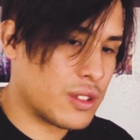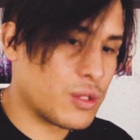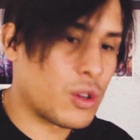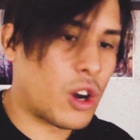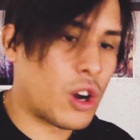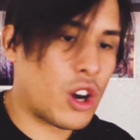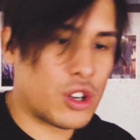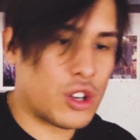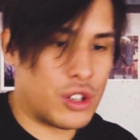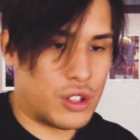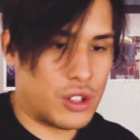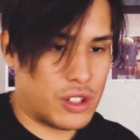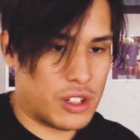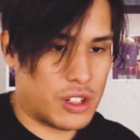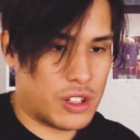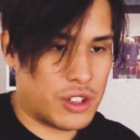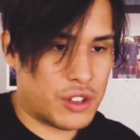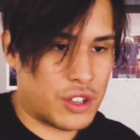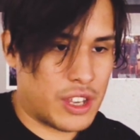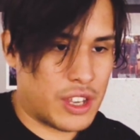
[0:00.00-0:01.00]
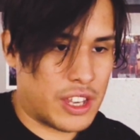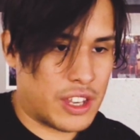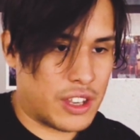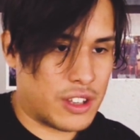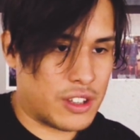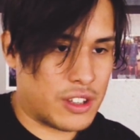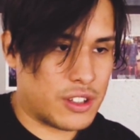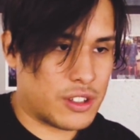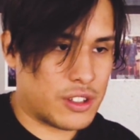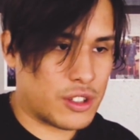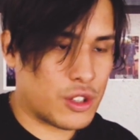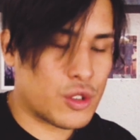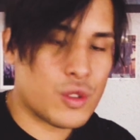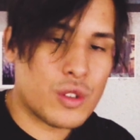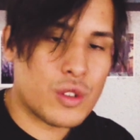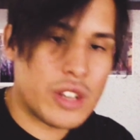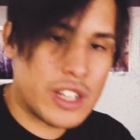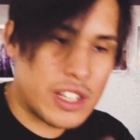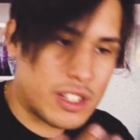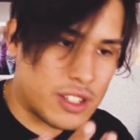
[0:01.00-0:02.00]
art and
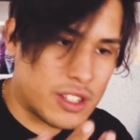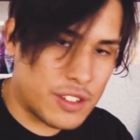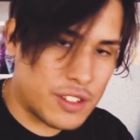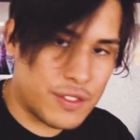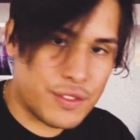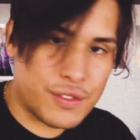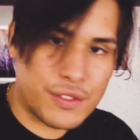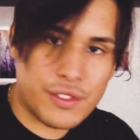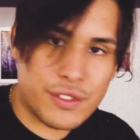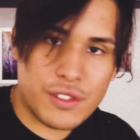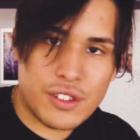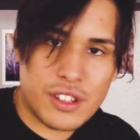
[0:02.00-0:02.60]
creative